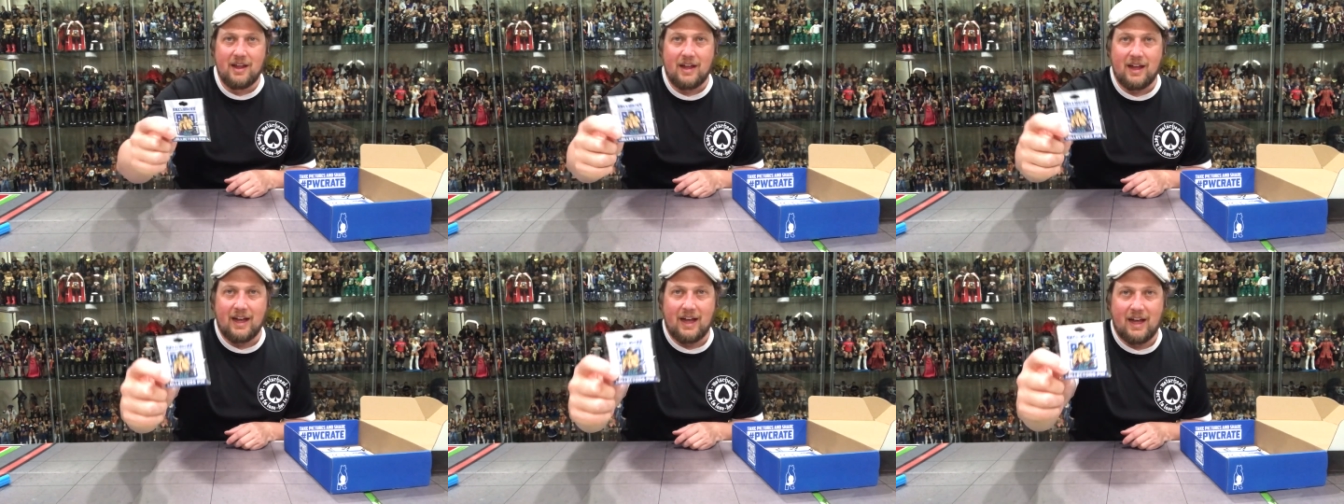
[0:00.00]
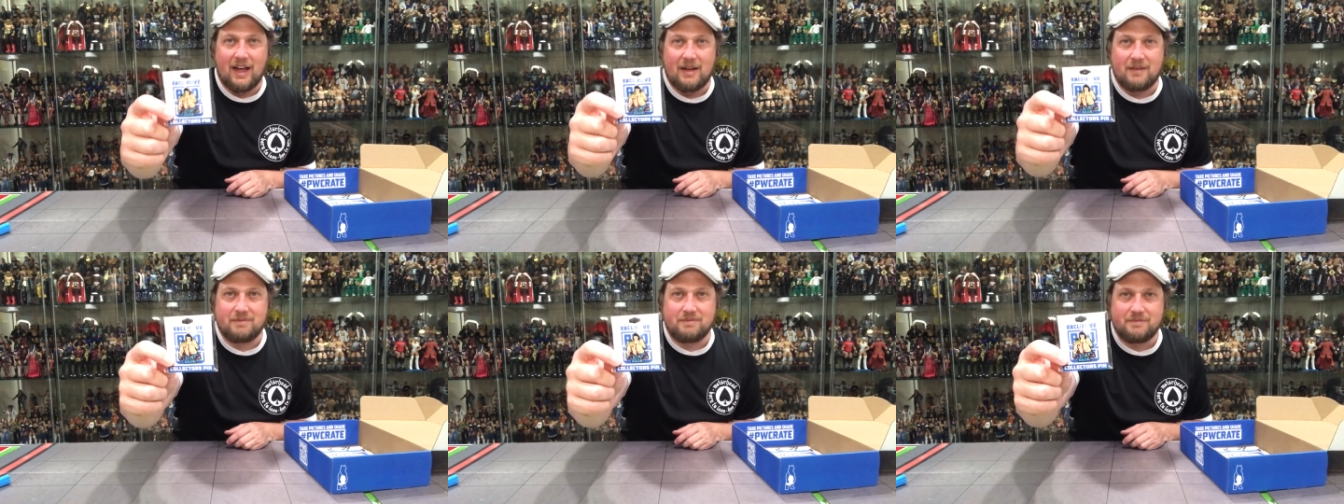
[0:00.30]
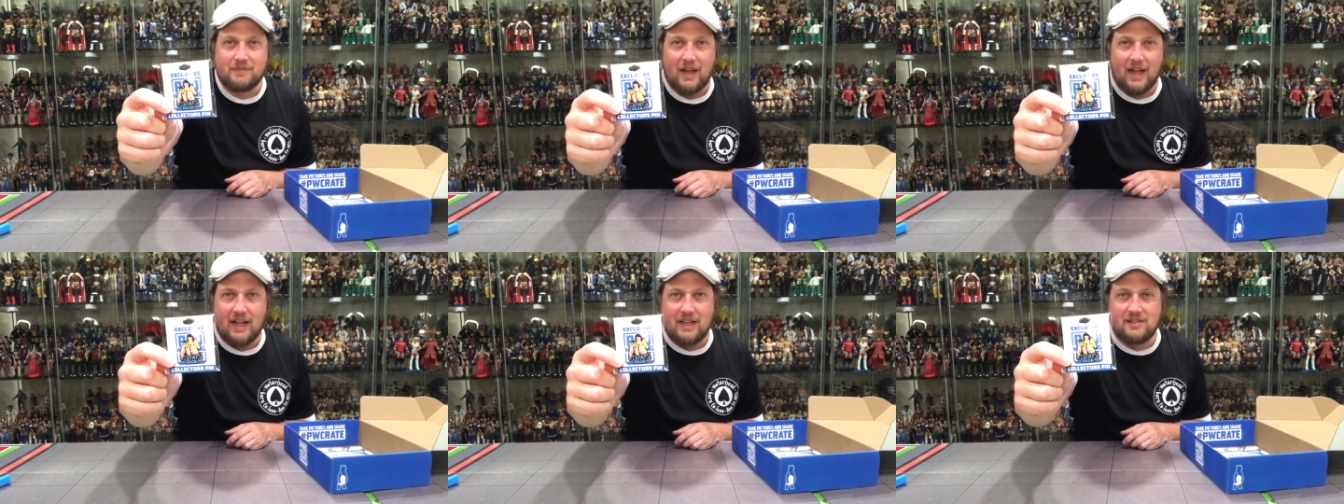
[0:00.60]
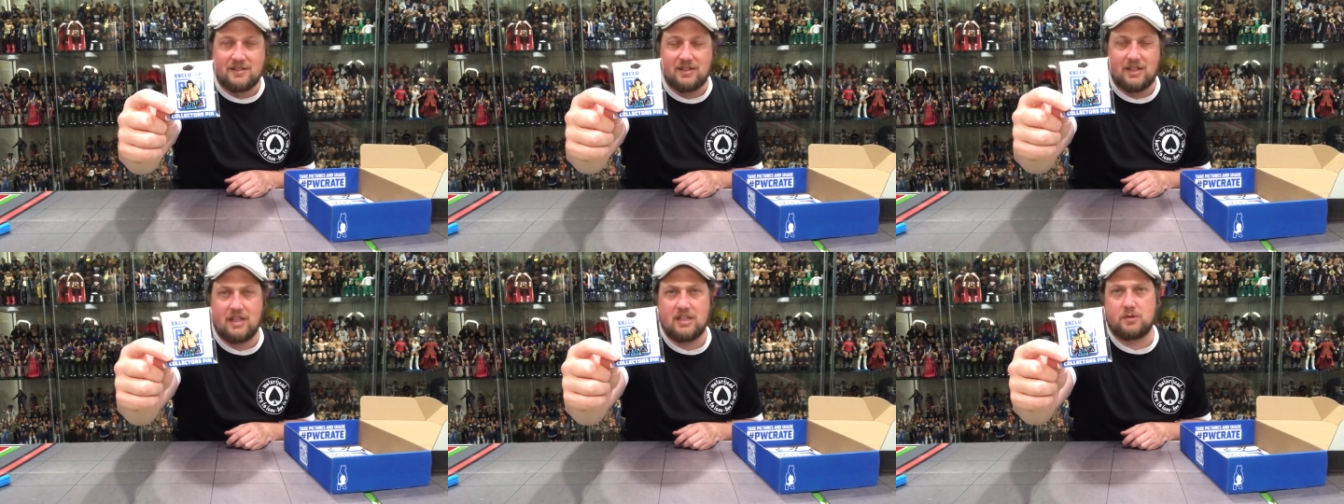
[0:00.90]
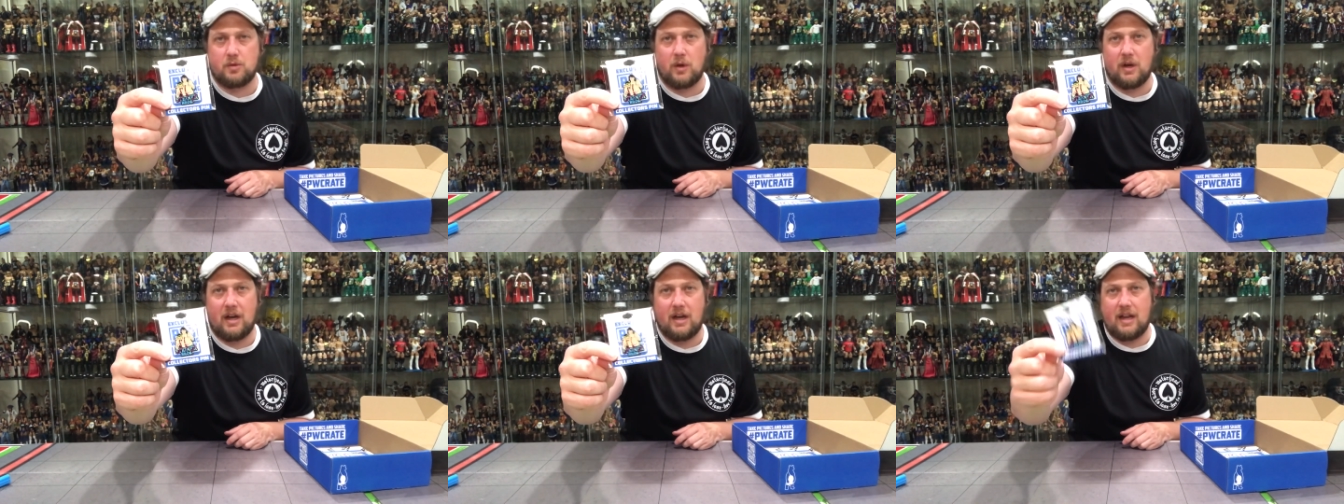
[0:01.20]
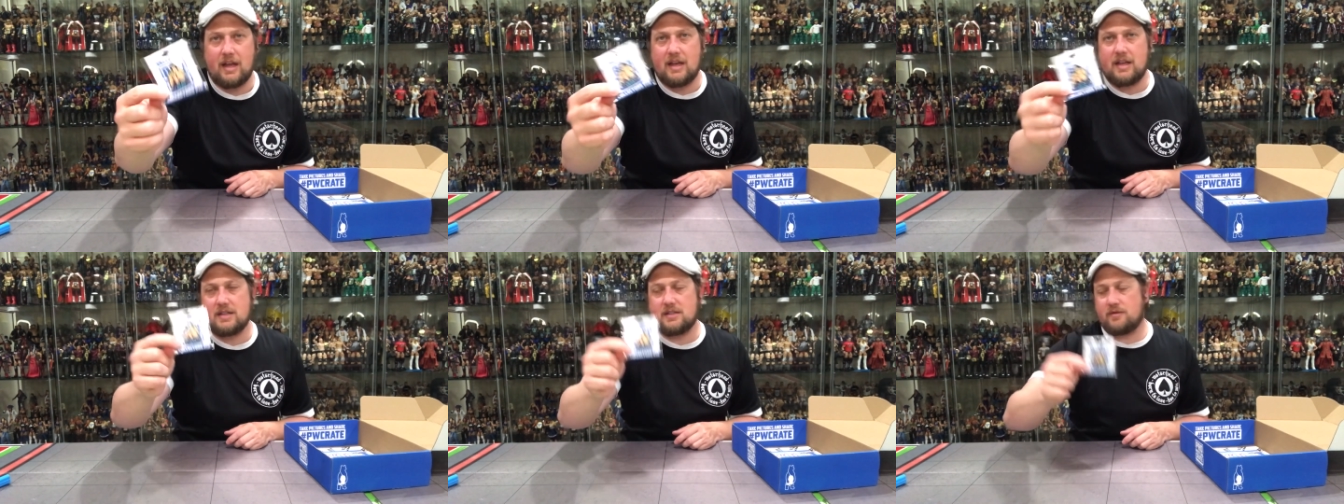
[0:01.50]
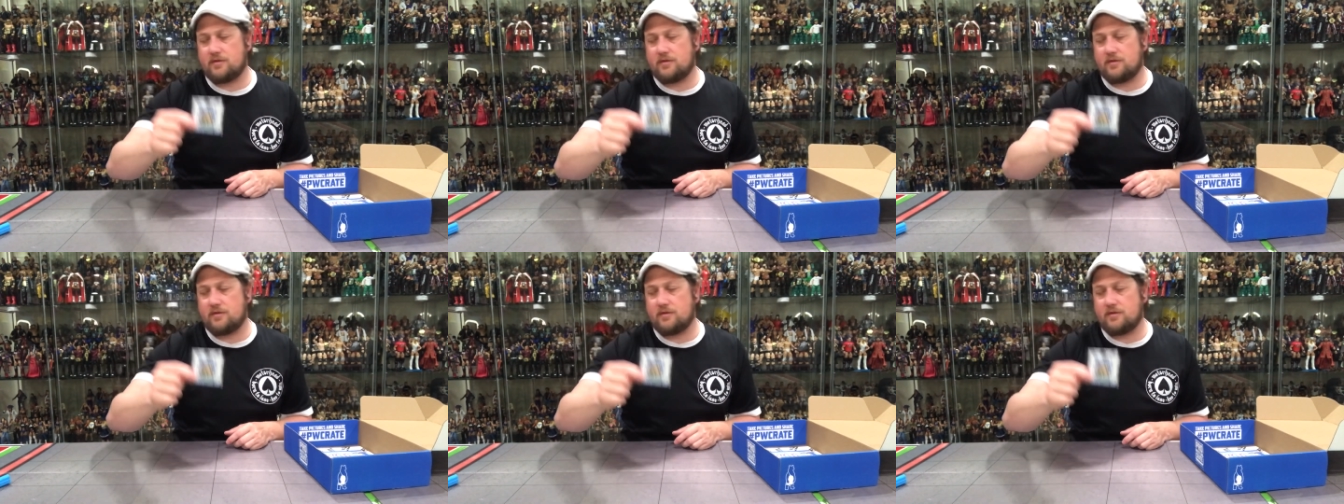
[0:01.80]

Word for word: I guess it is what it is.